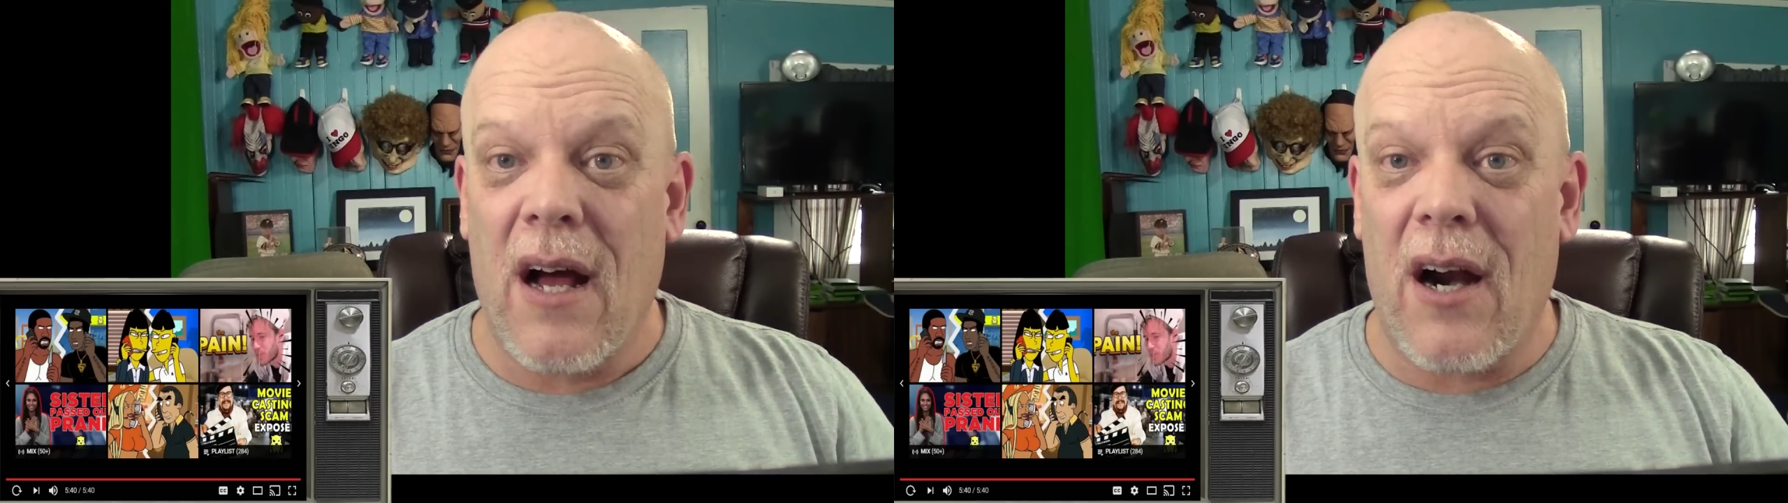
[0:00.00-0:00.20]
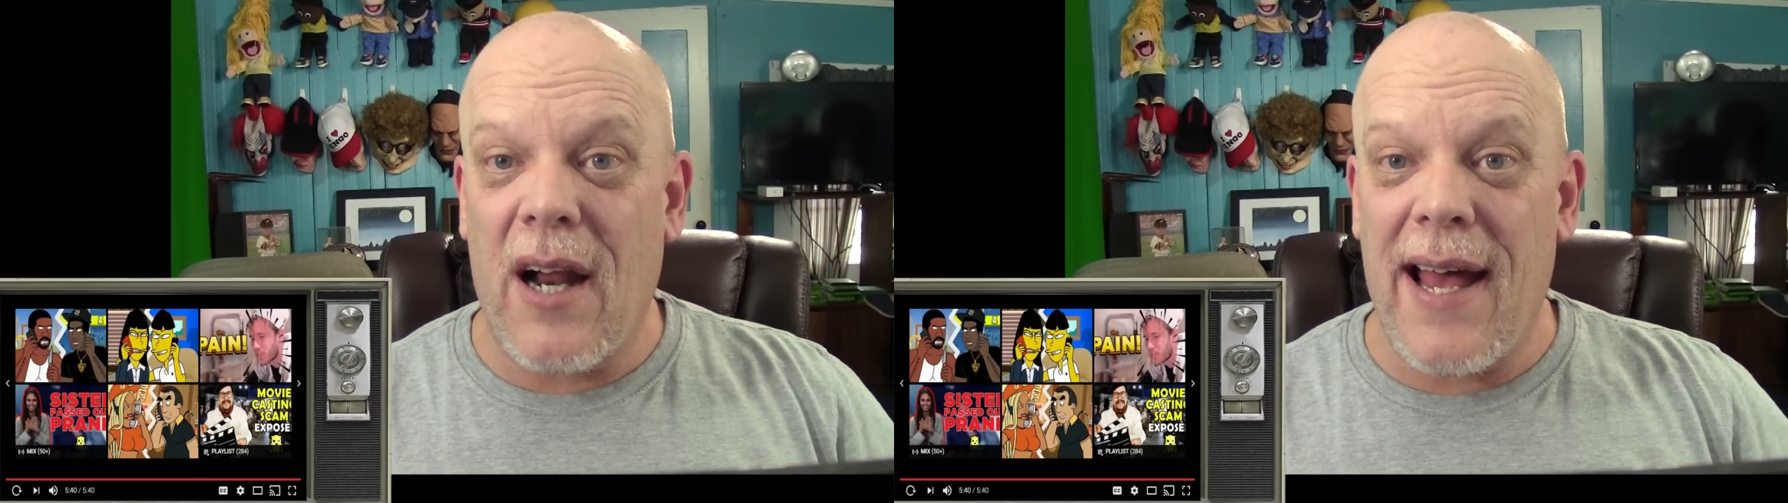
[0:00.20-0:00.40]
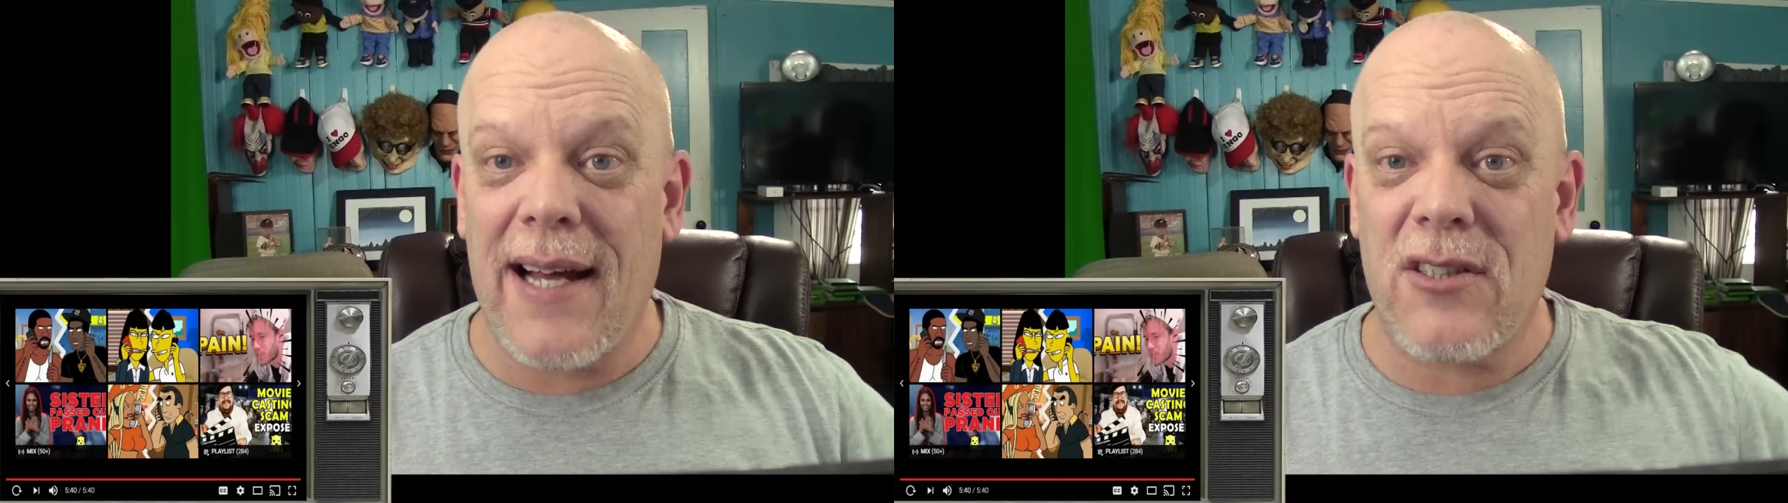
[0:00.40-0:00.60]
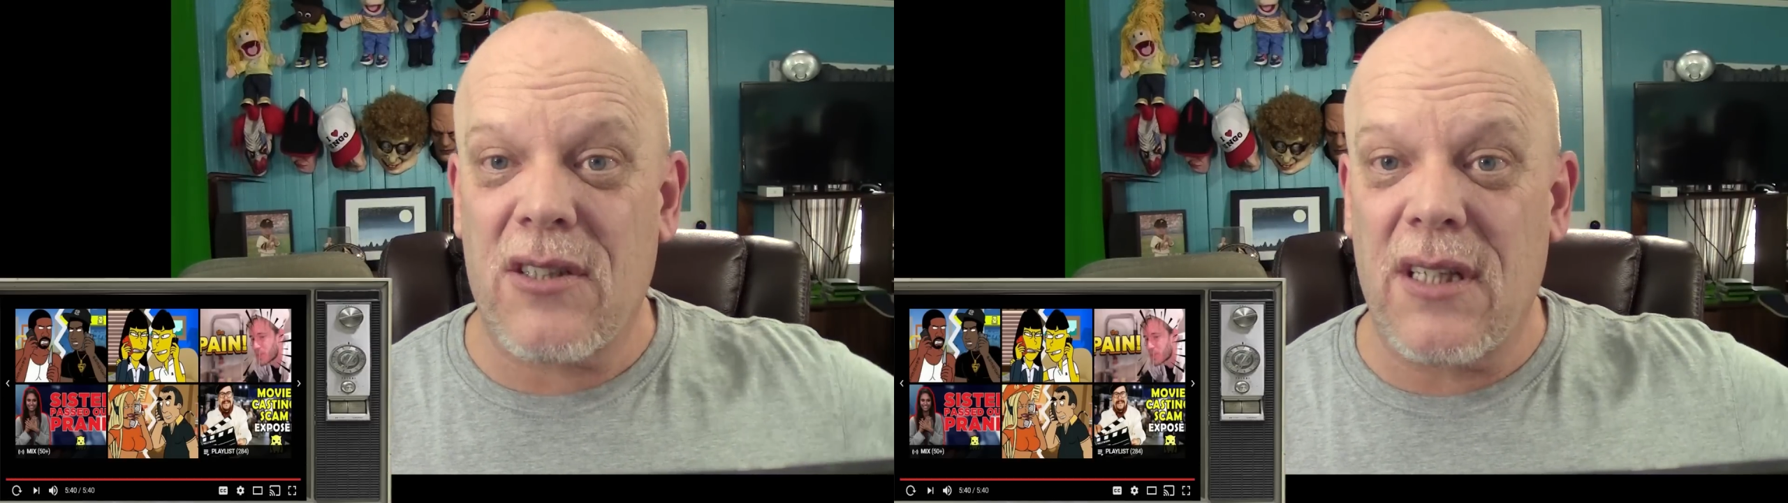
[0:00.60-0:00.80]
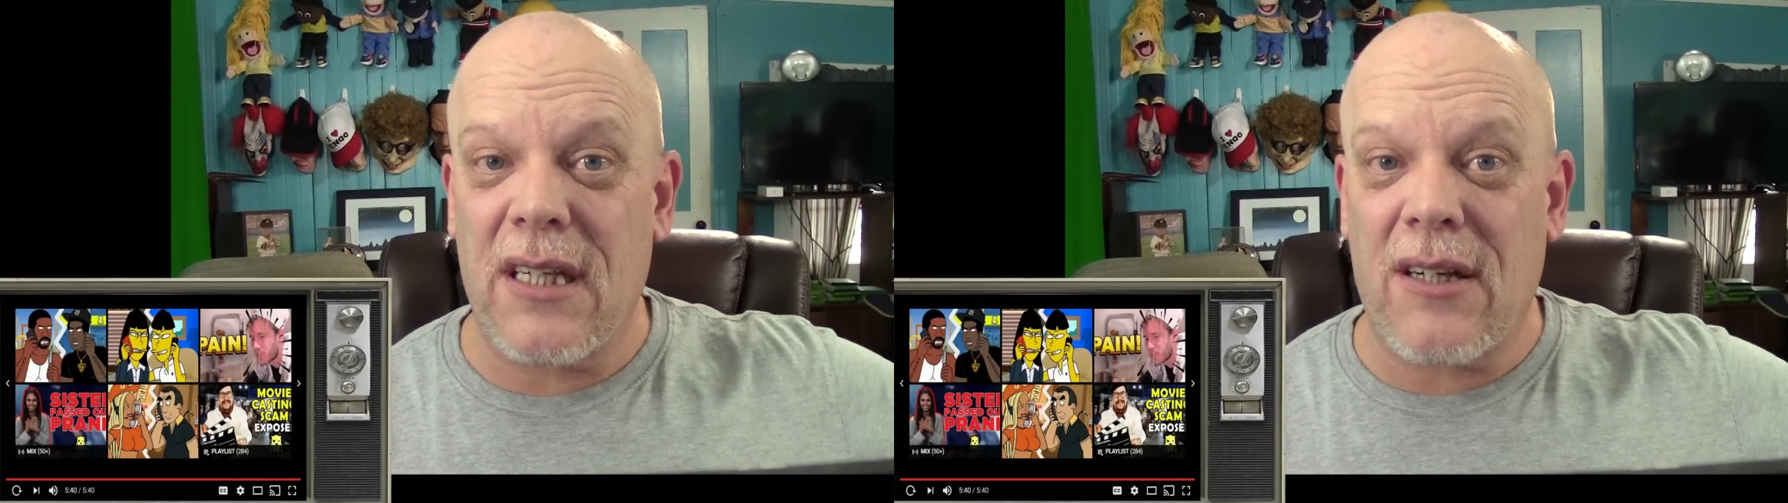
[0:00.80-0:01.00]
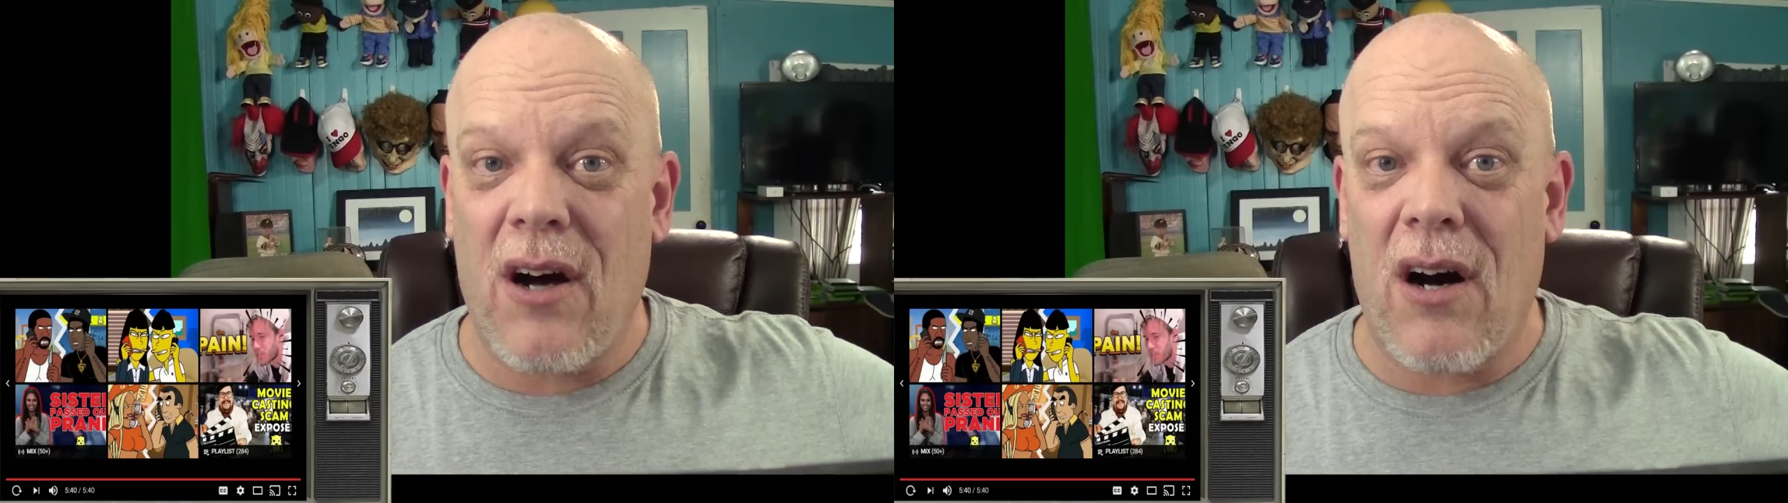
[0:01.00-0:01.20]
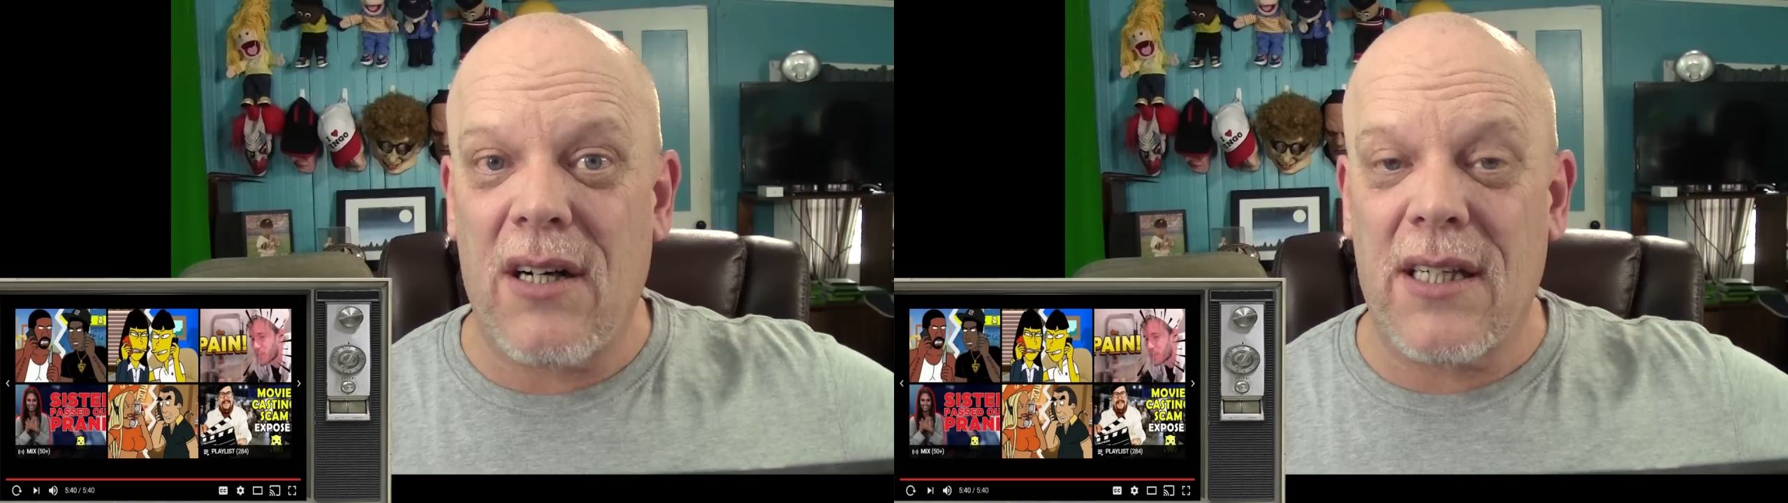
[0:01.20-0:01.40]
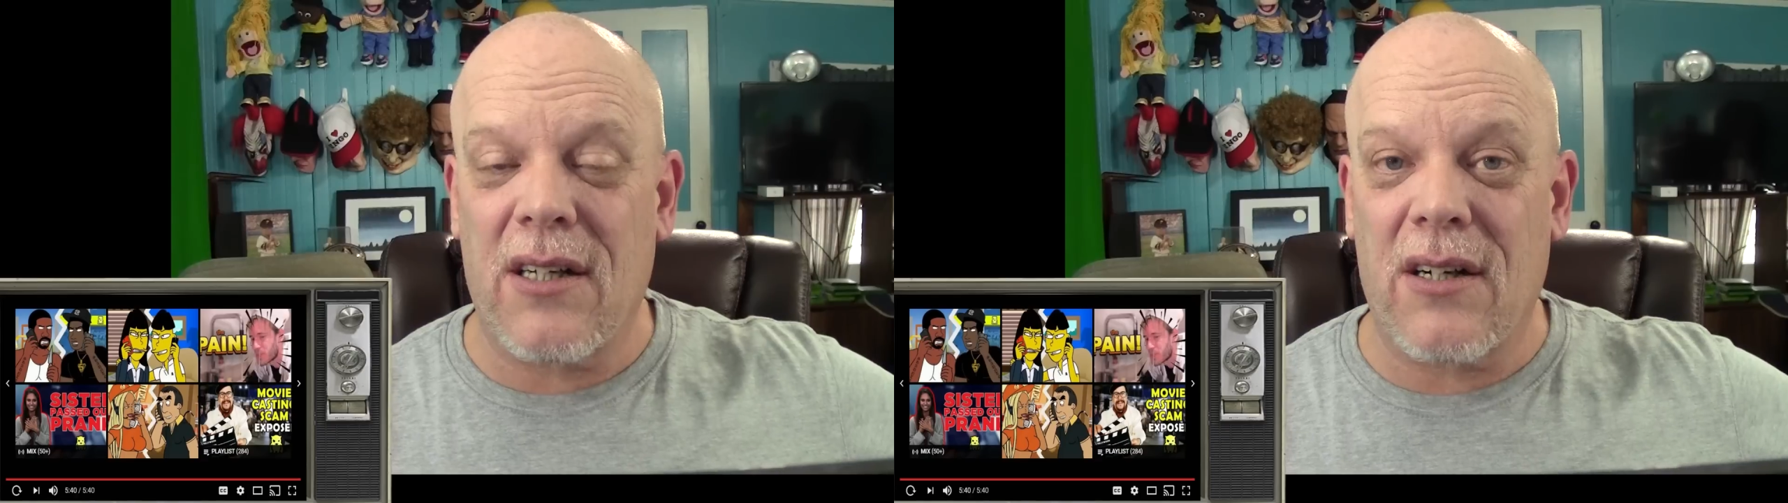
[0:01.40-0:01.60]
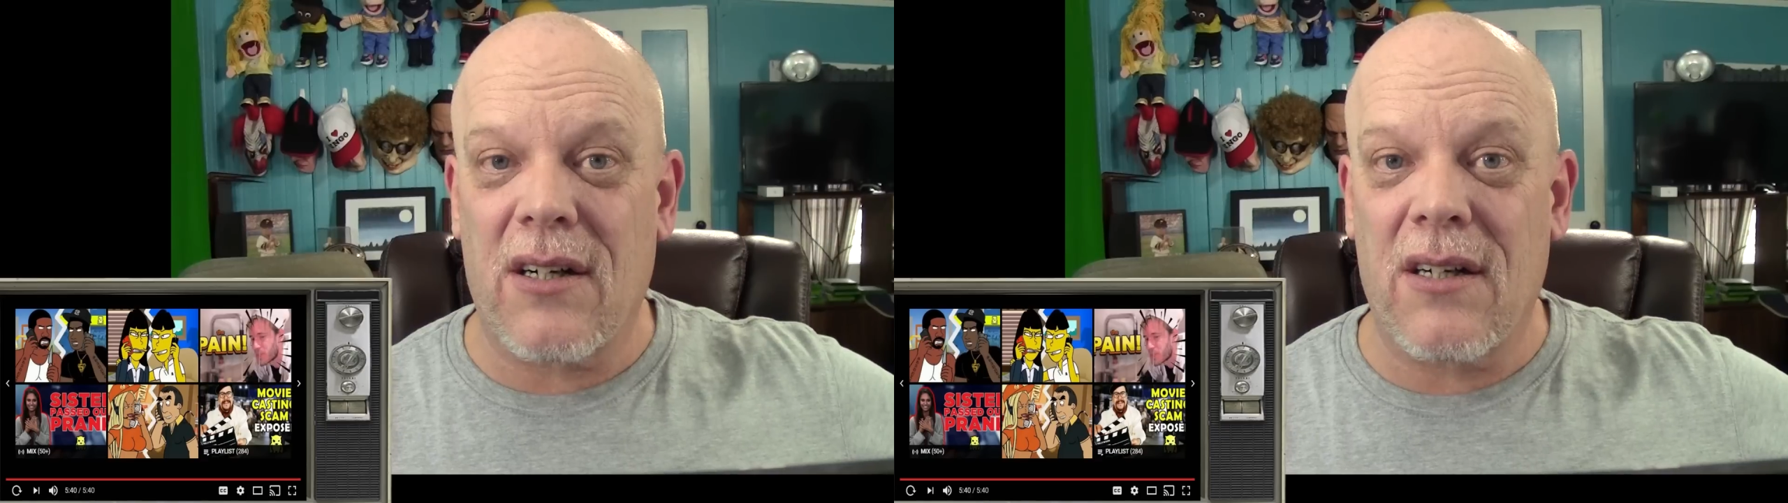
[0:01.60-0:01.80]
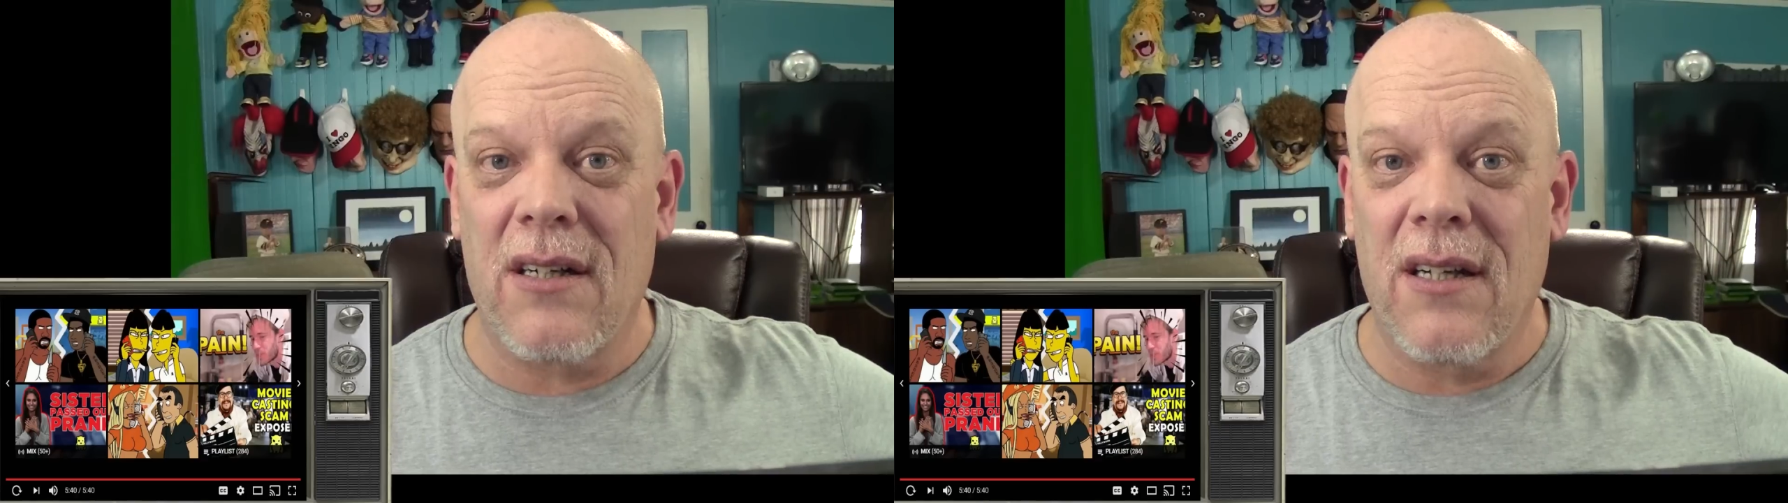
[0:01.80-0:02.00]
are actually calling
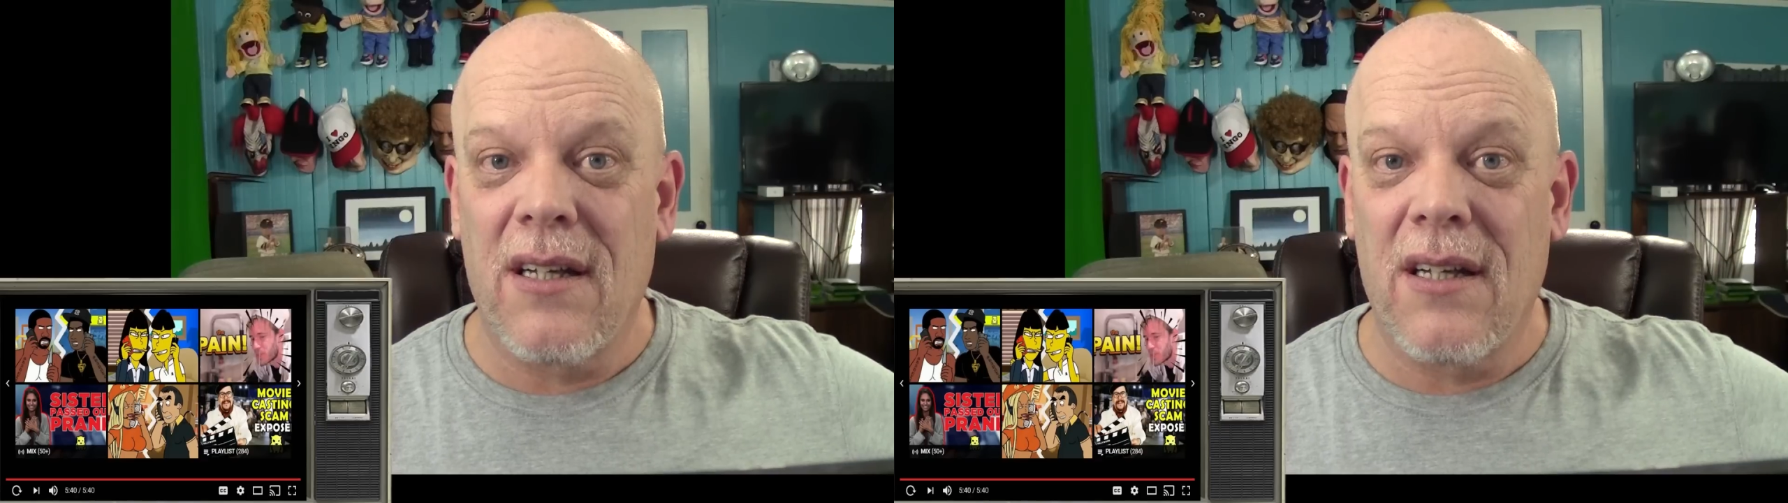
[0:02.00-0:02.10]
her